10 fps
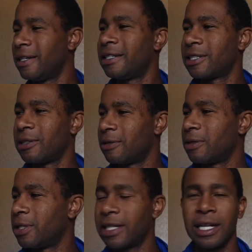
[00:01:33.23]
So
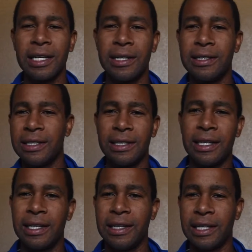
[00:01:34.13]
you click on it
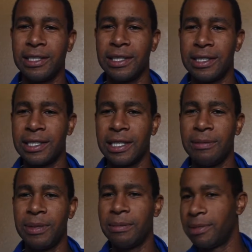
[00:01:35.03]
thinking that you could
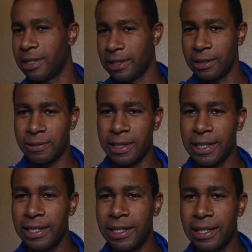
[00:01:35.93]
skip it, but then you
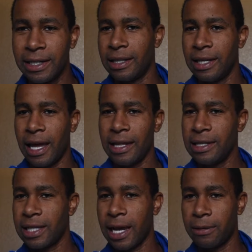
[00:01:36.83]
read,
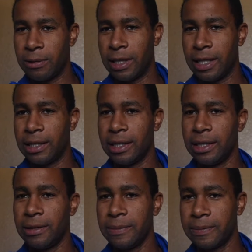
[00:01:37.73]
this ad will end
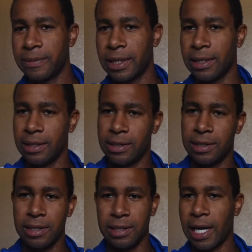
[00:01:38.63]
in, and then
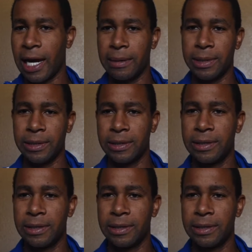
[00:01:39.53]
just a timer.